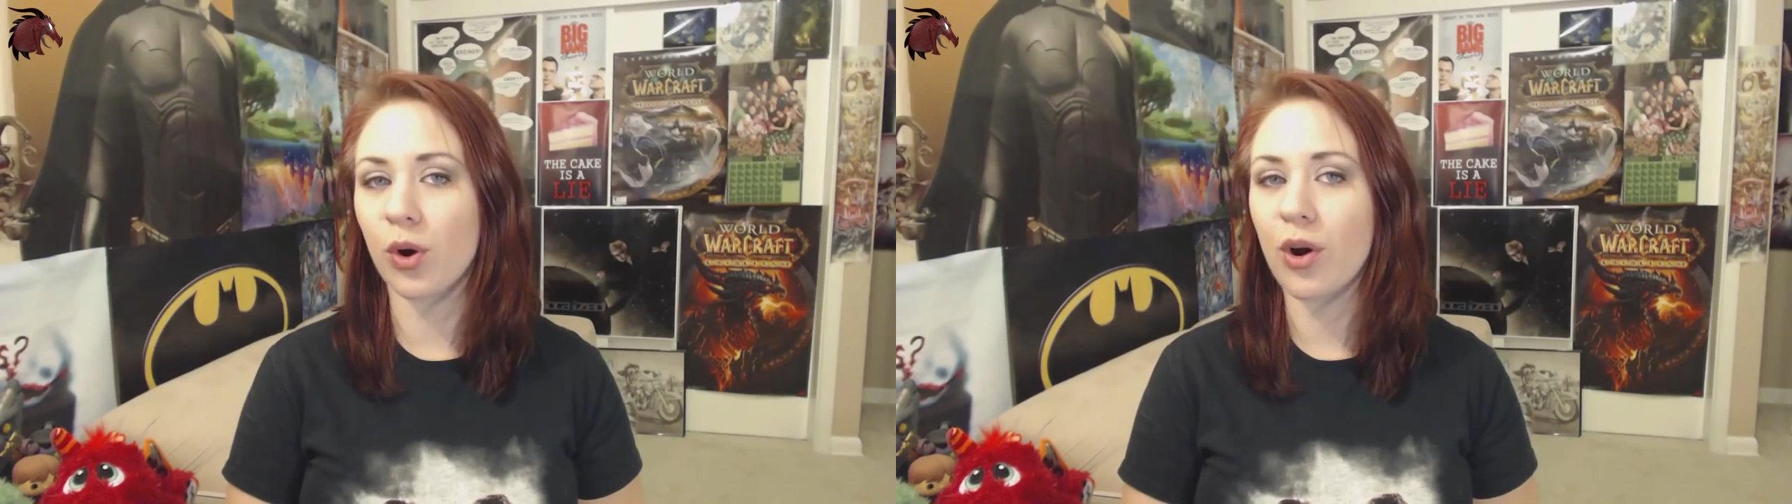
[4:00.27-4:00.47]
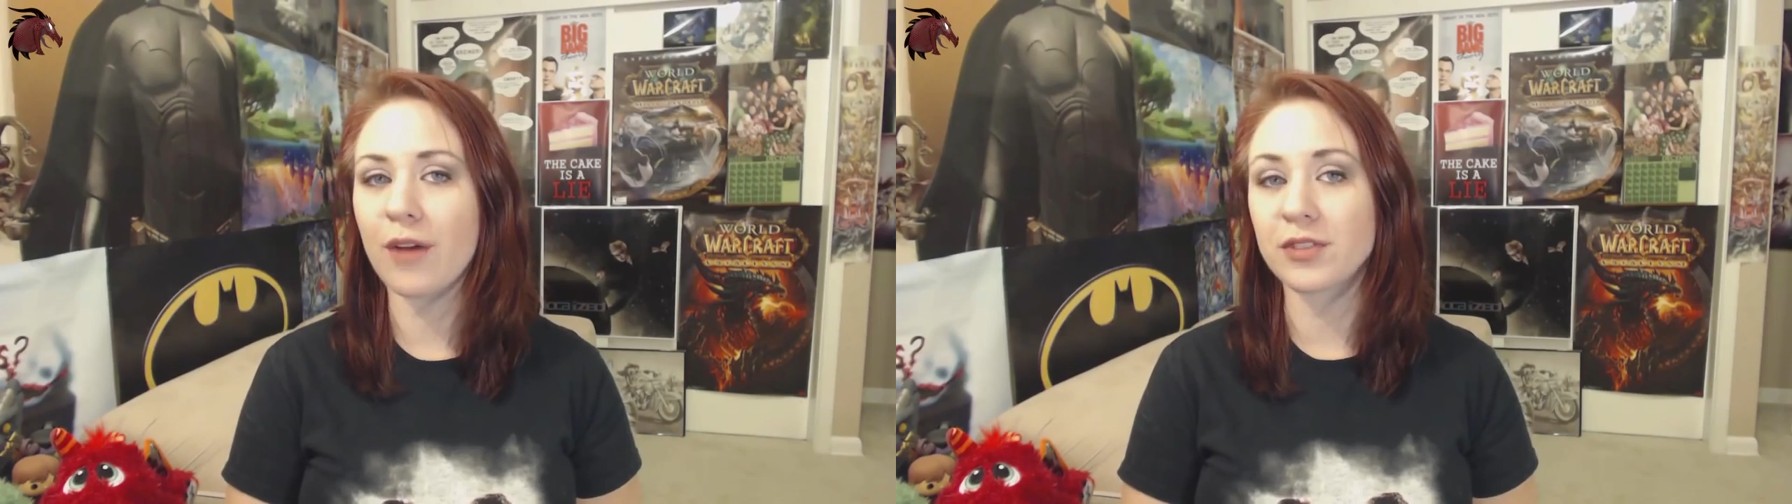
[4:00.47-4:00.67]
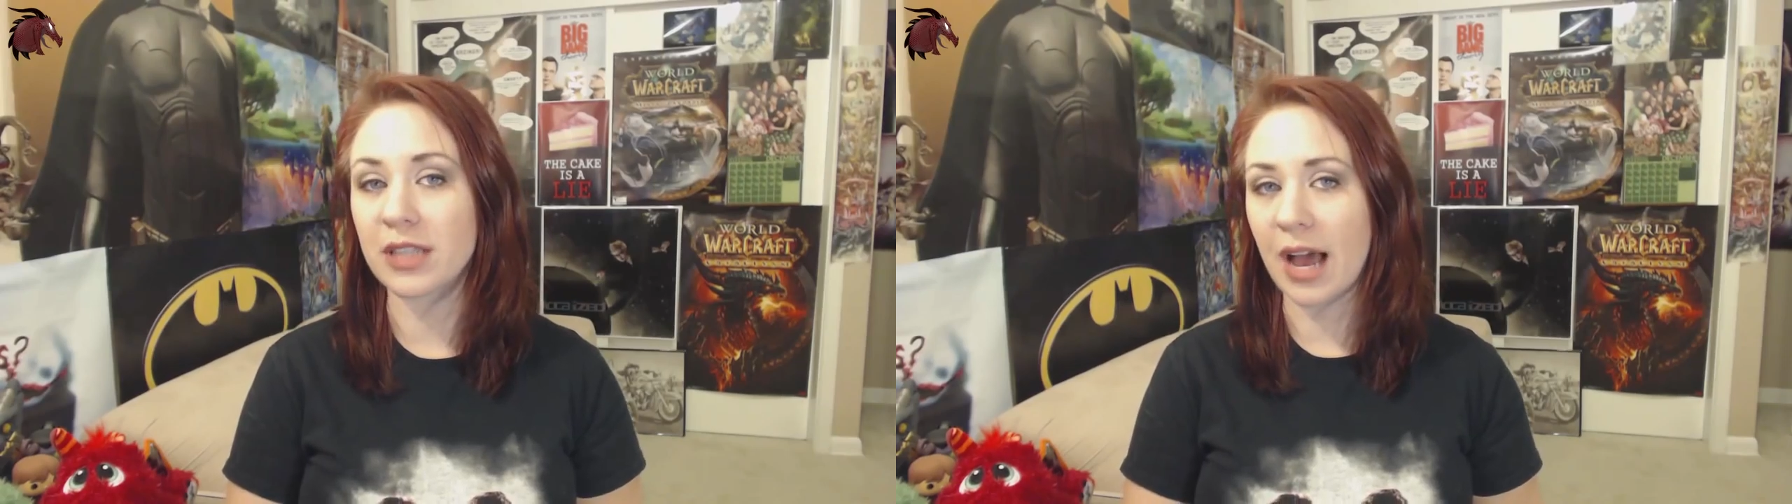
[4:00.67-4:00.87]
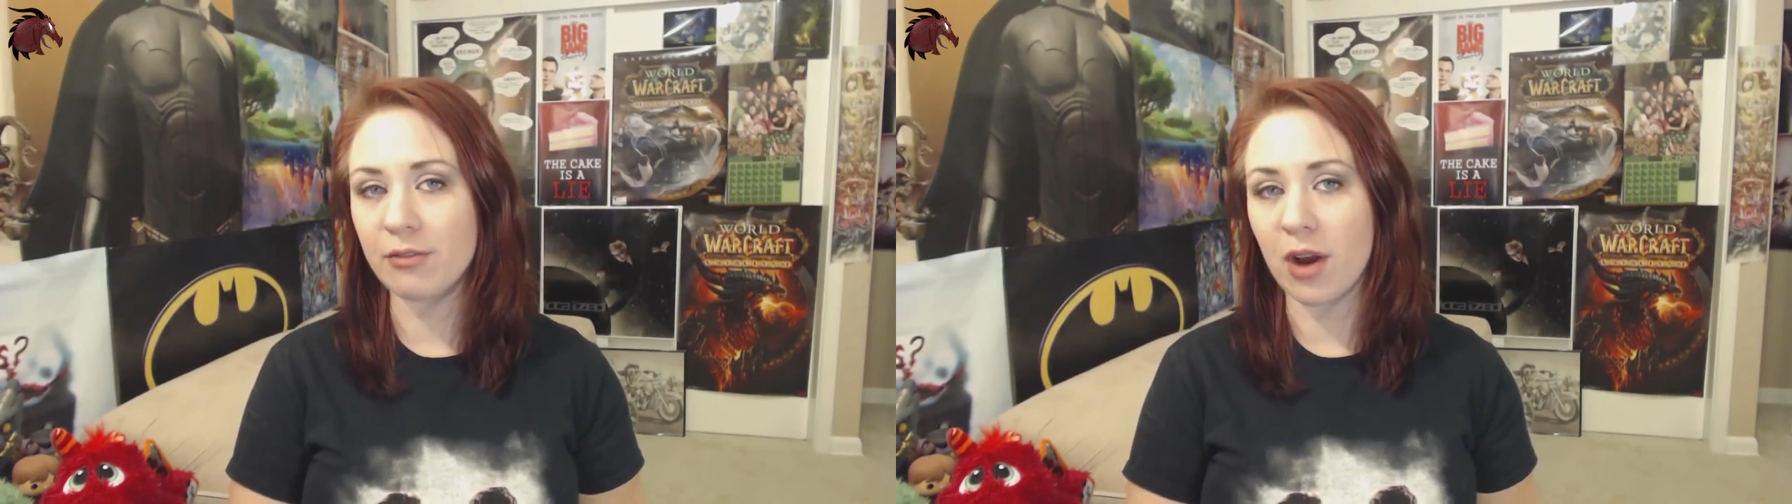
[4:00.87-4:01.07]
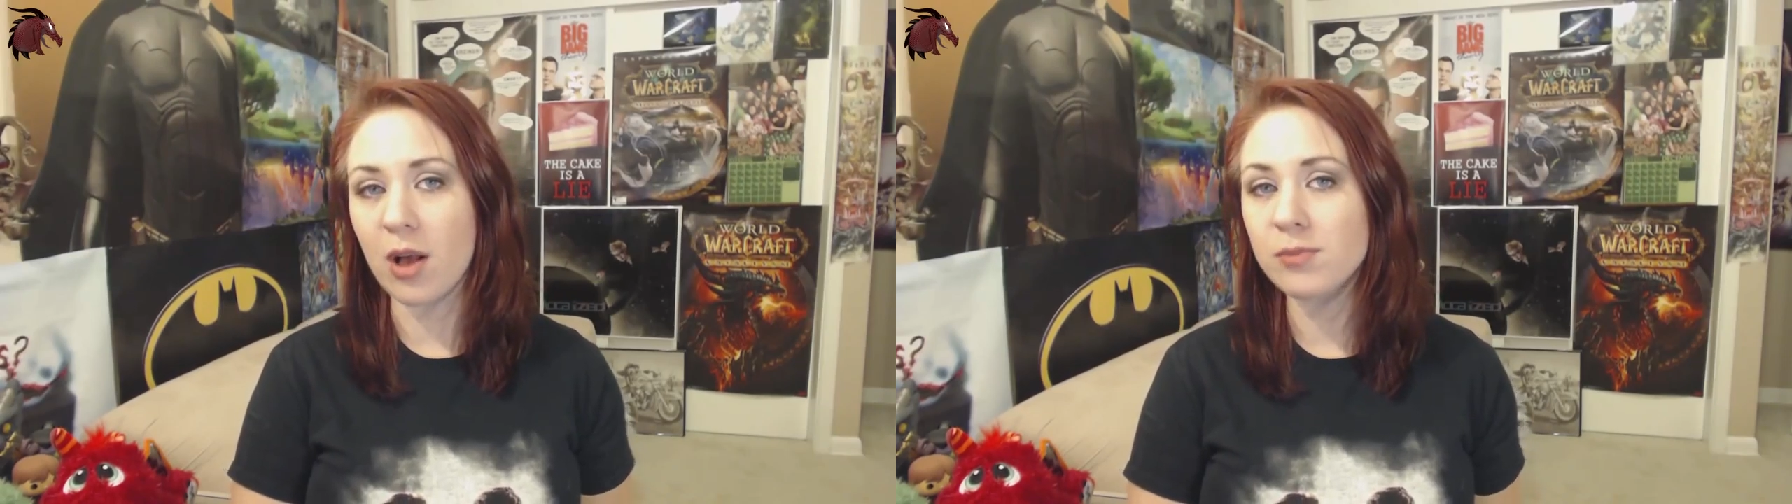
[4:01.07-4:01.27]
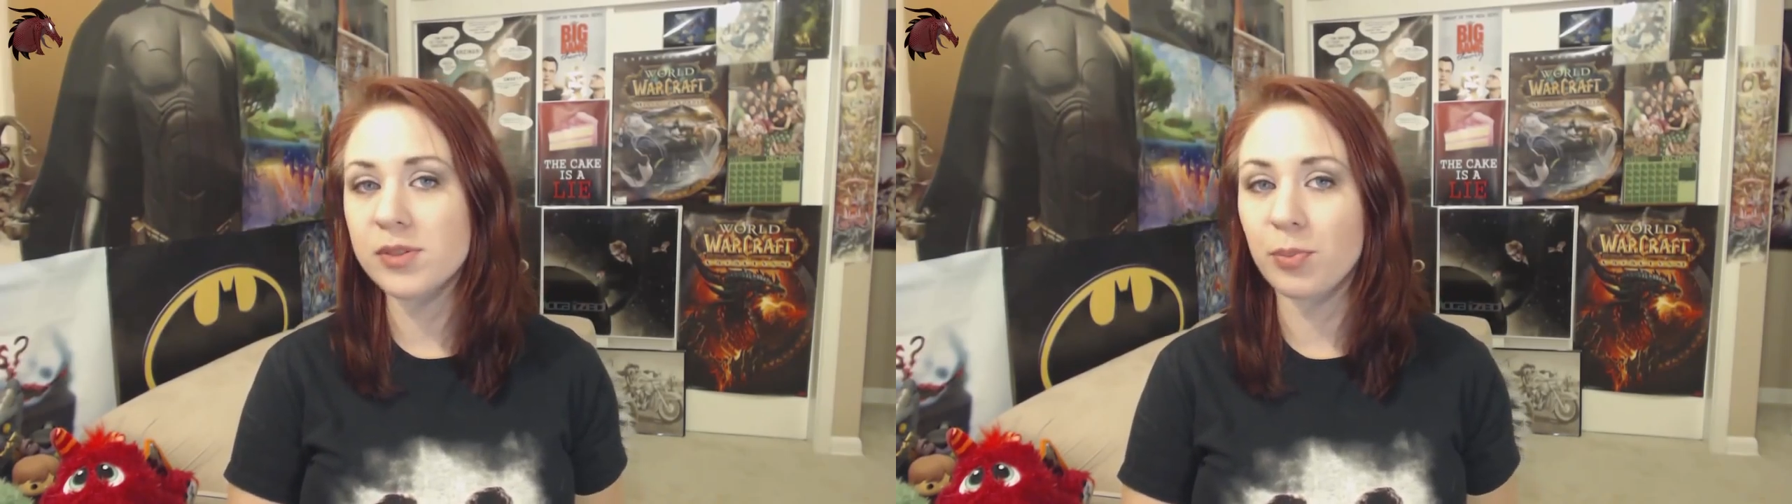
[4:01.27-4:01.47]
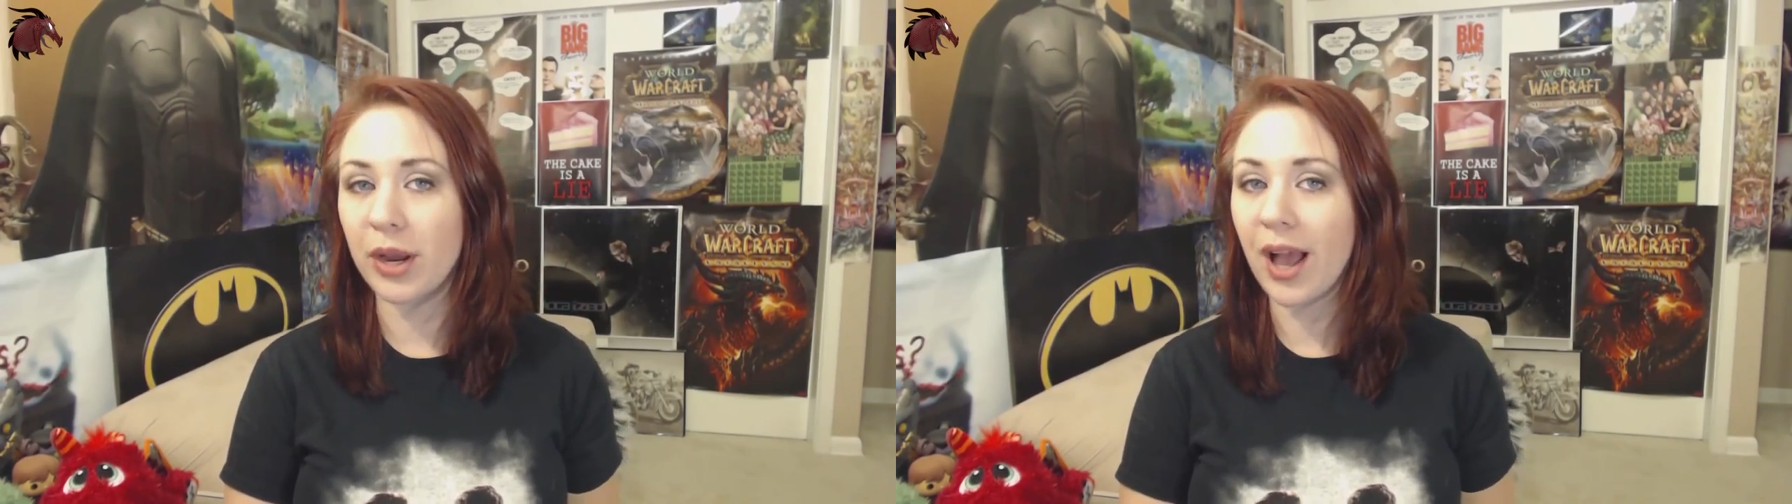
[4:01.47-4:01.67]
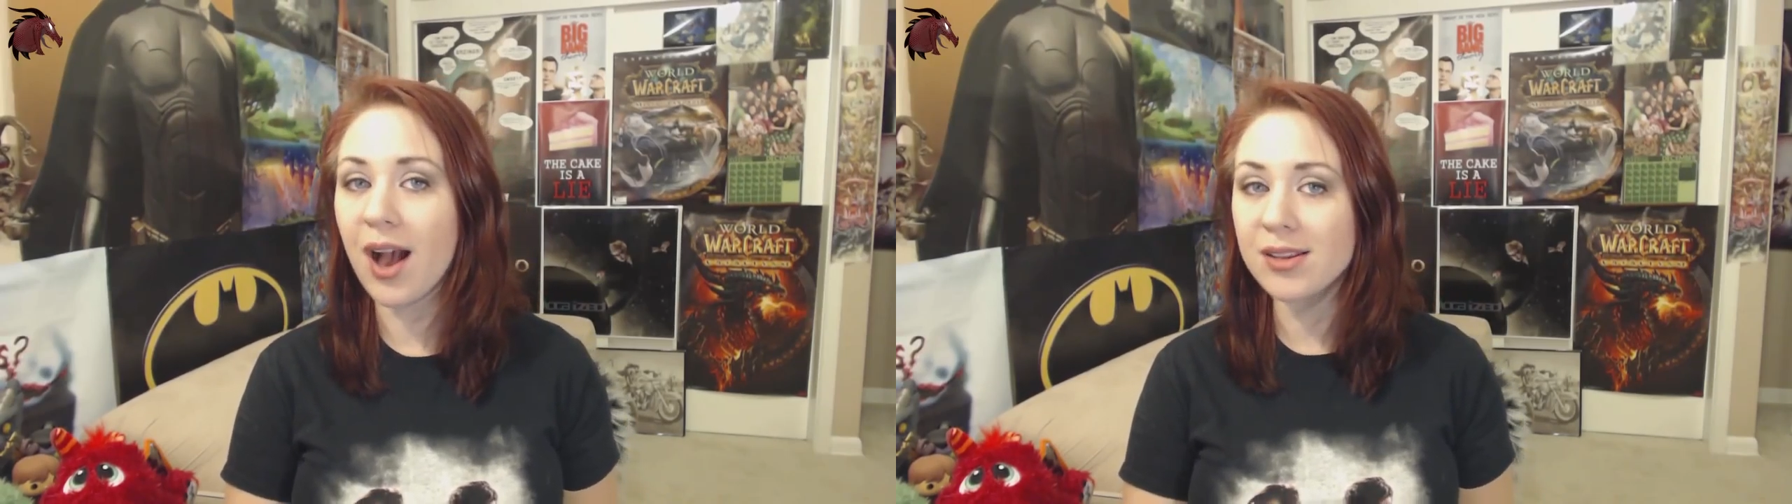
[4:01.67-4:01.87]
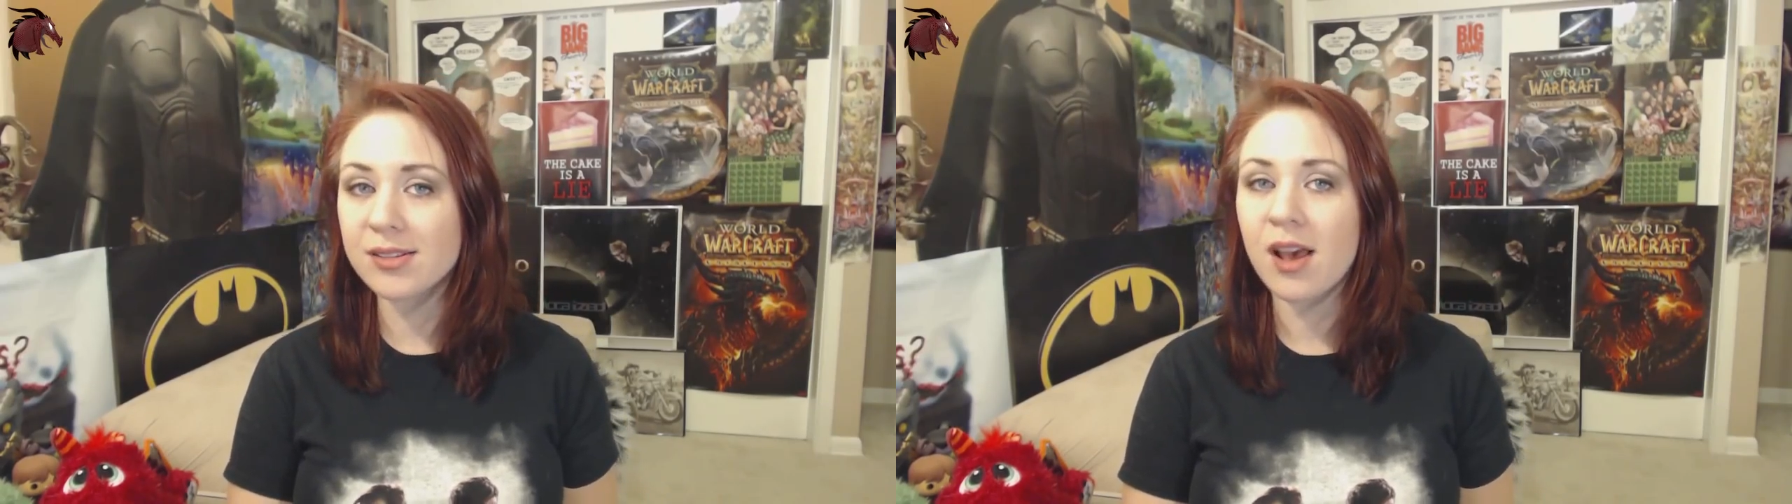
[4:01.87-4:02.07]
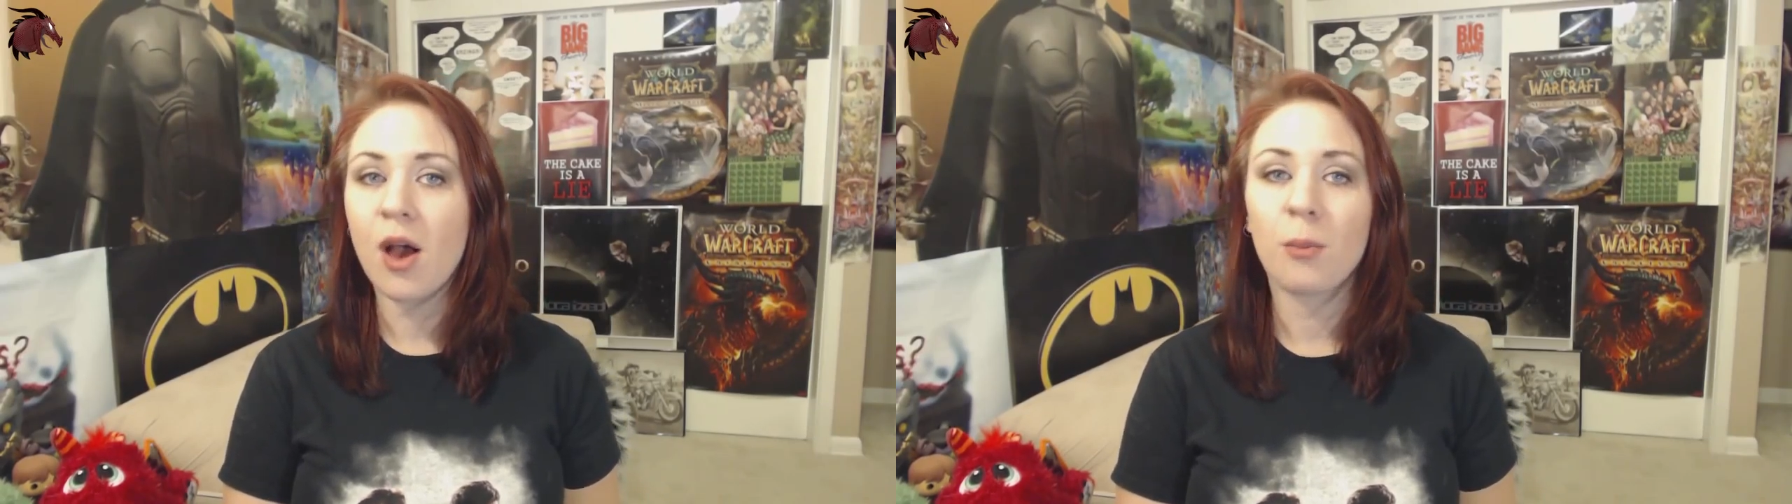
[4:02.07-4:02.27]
Warcraft Live Realms bring us